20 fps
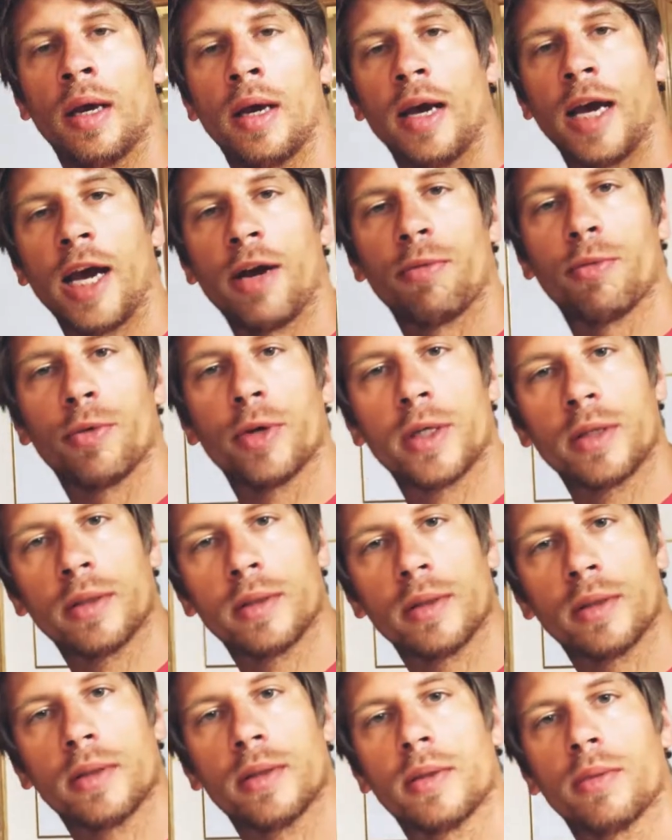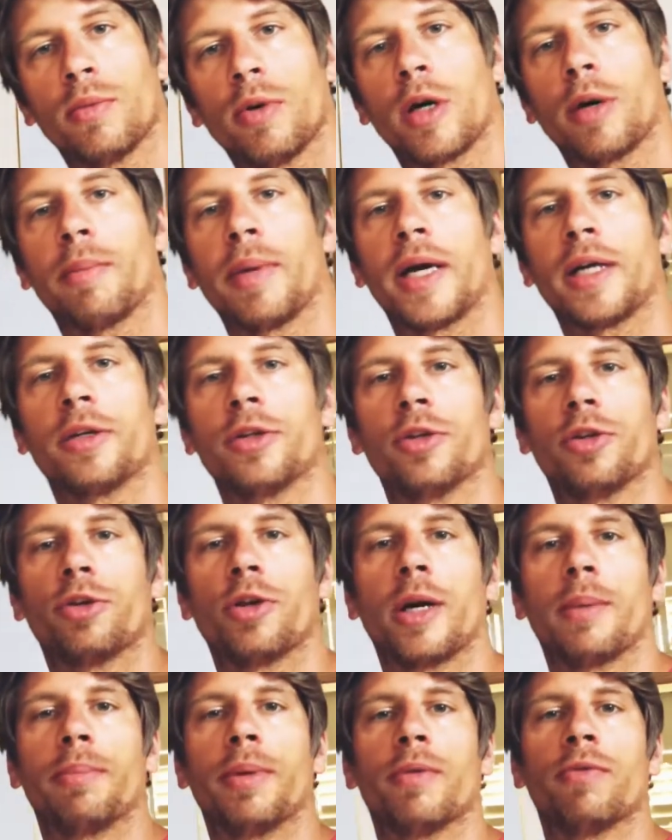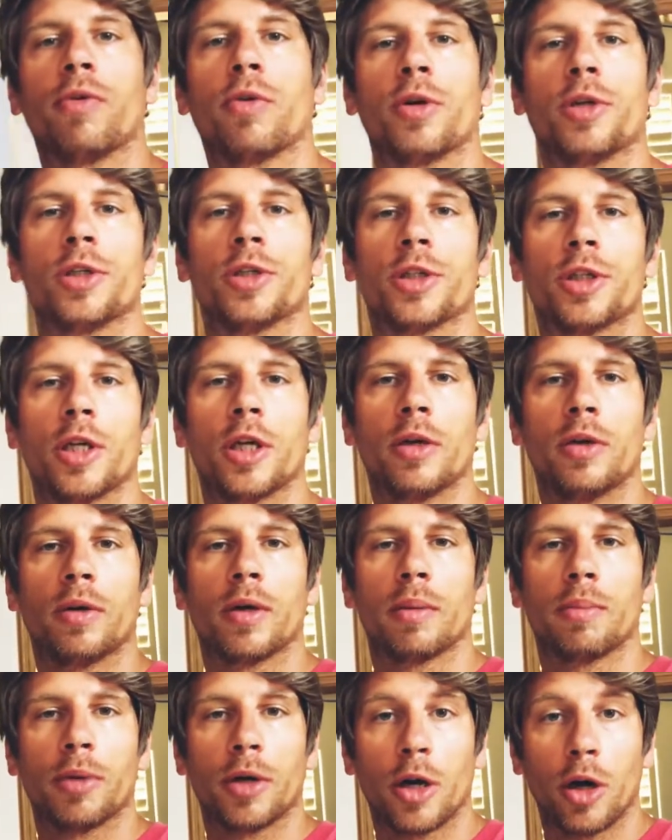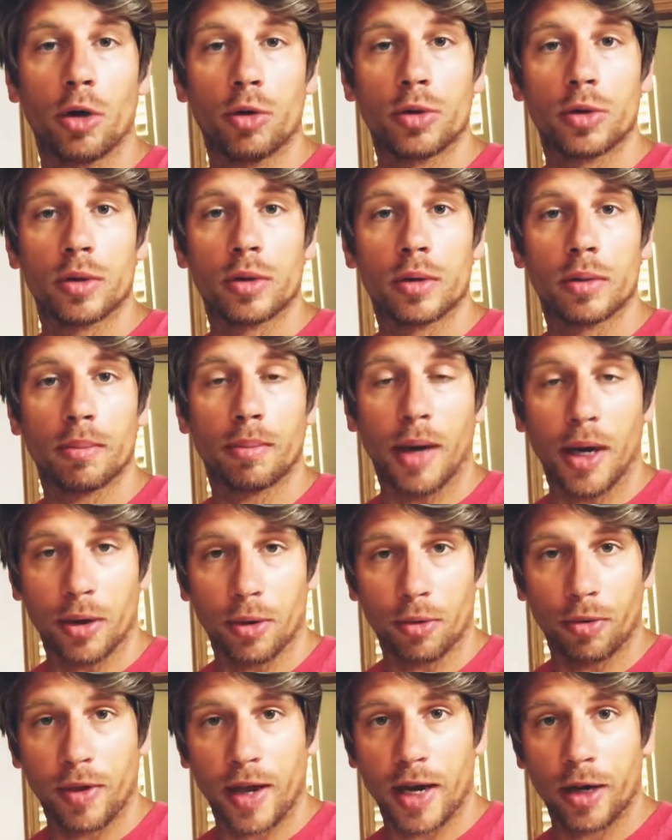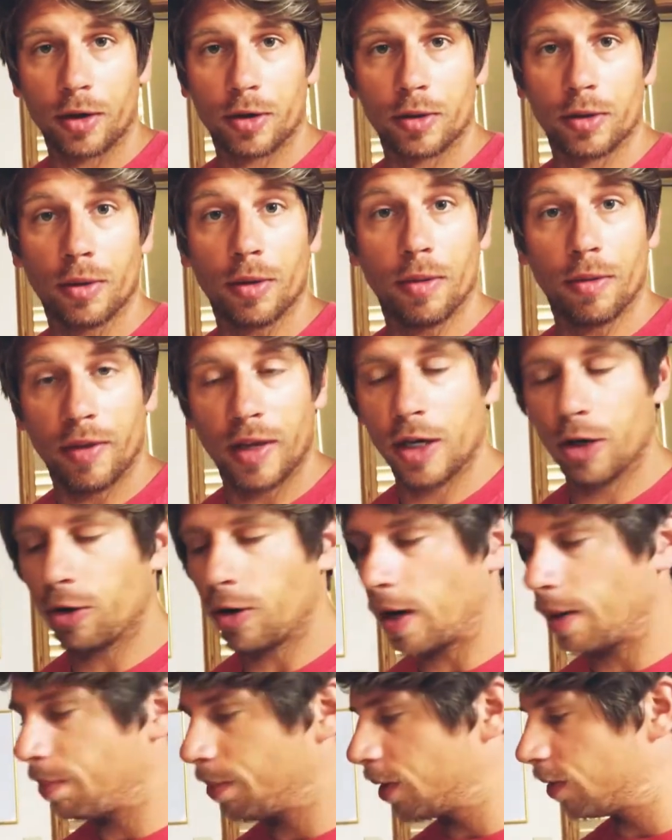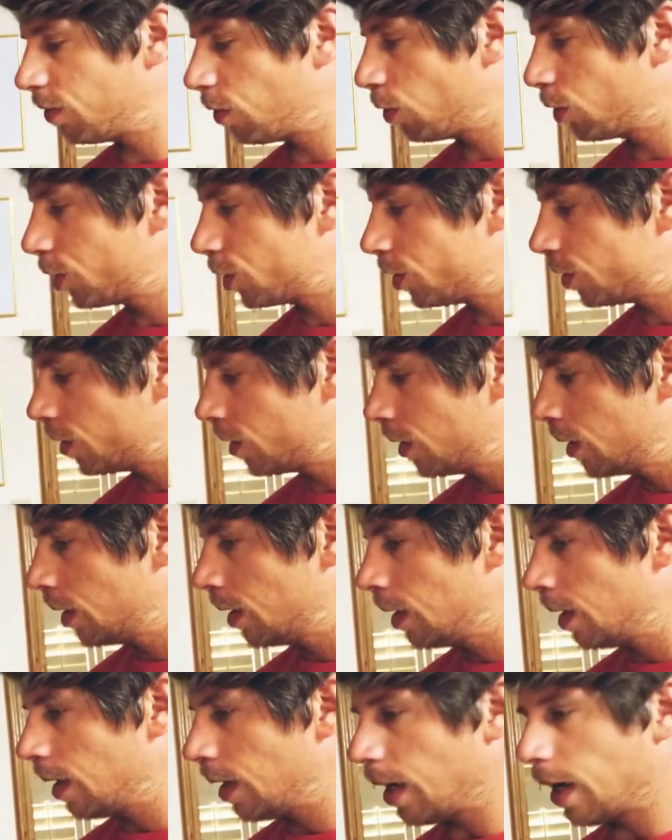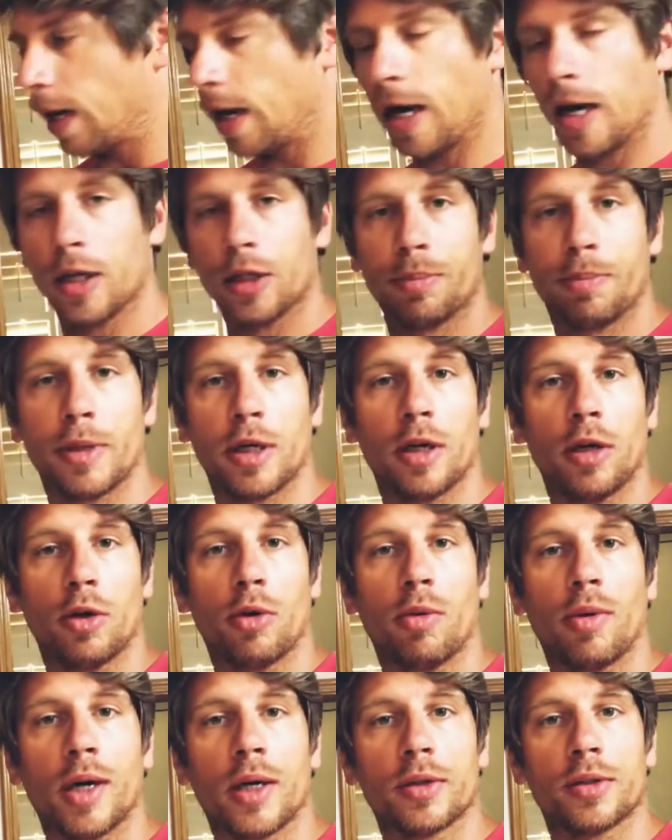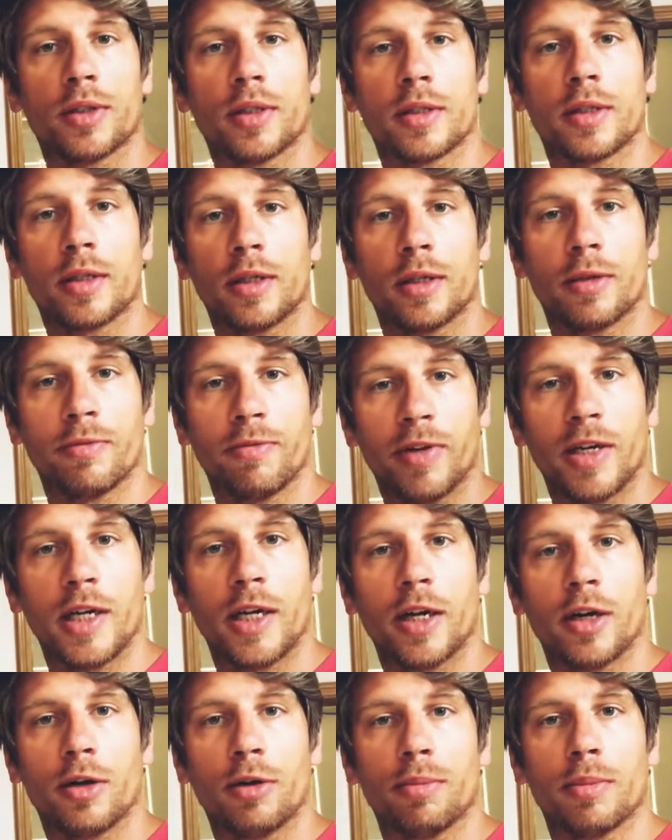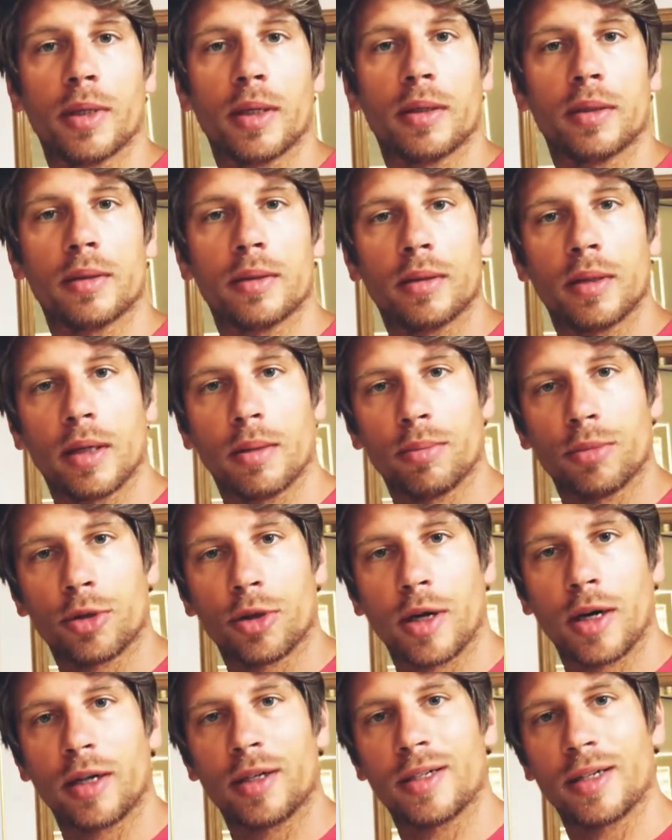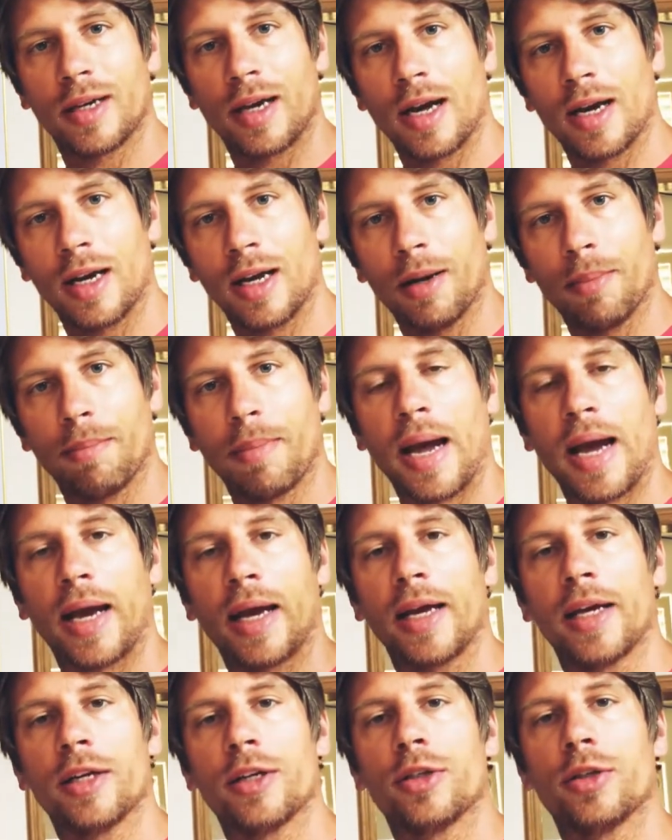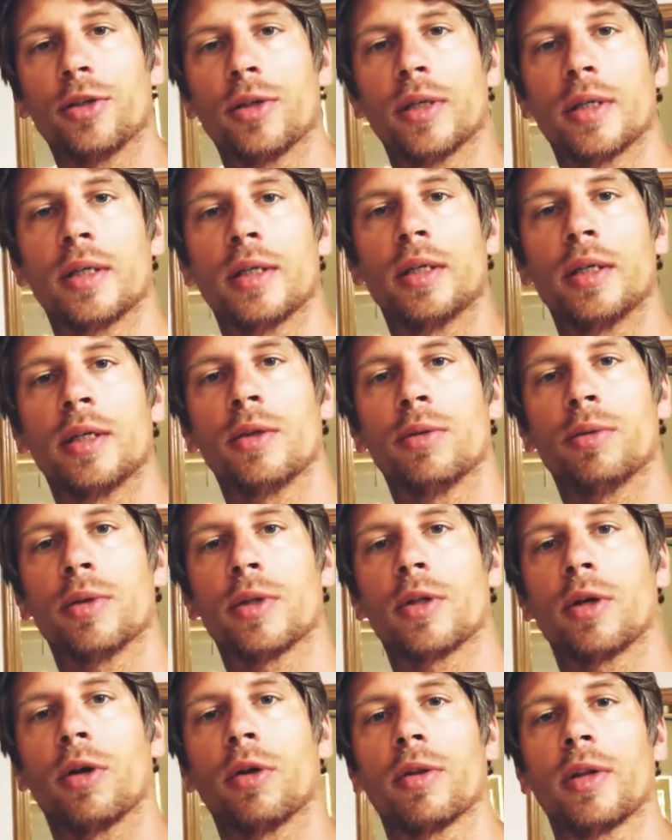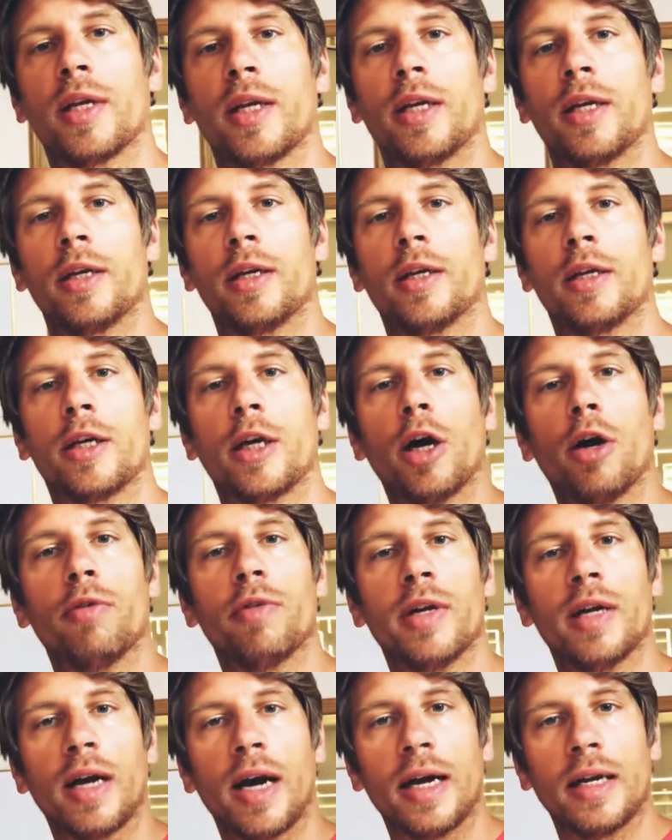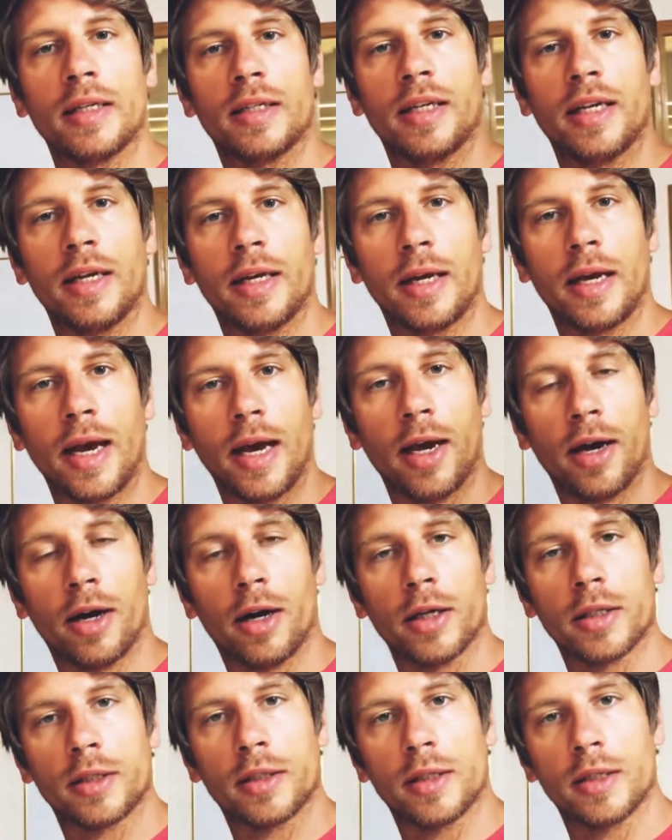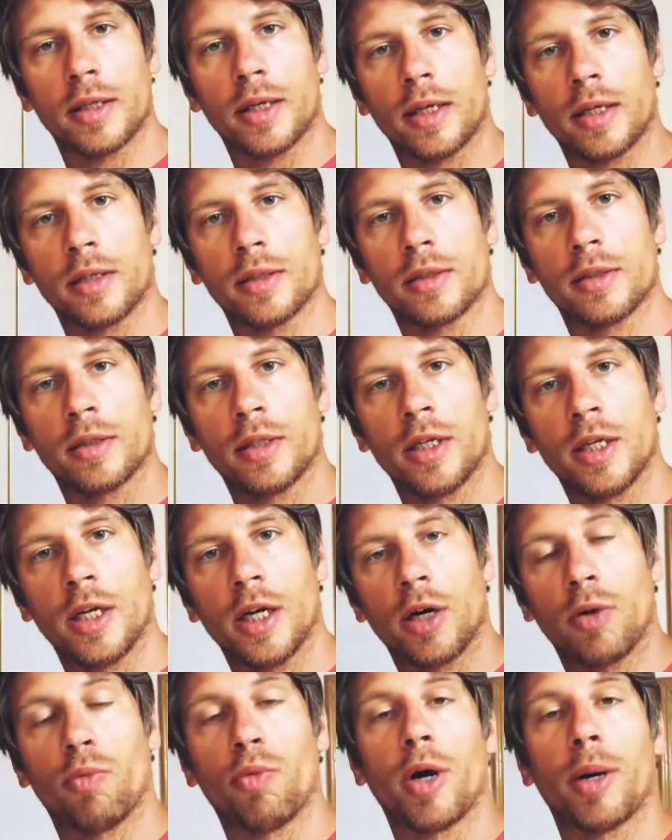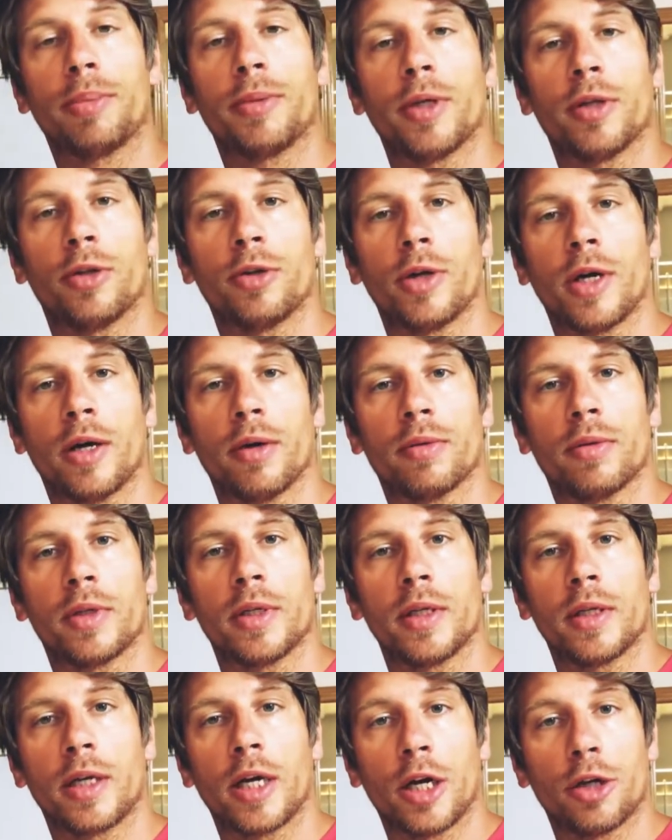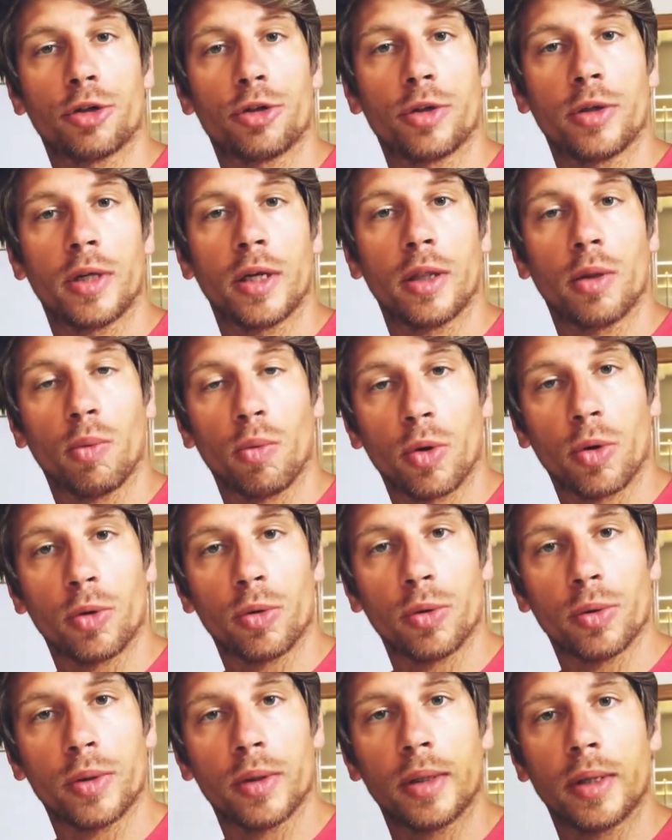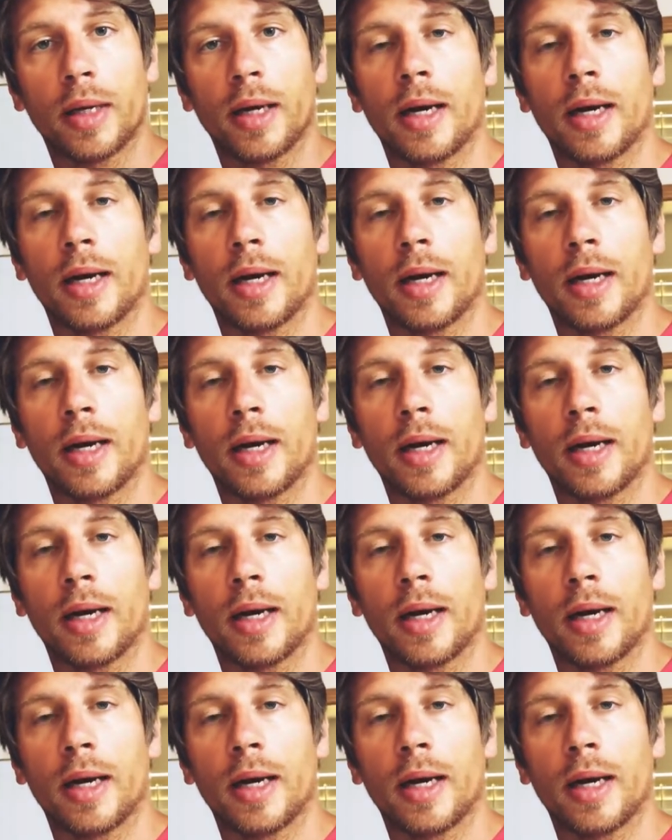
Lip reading: Hey everyone, welcome back to the Craft Beer Voyager Show. I'm your host, Michael Thacker, the Craft Beer Voyager. It's been a little while since I've done a video, but I'm trying to kind of get back into it with all the COVID-19 chaos that has erupted throughout the country and the world.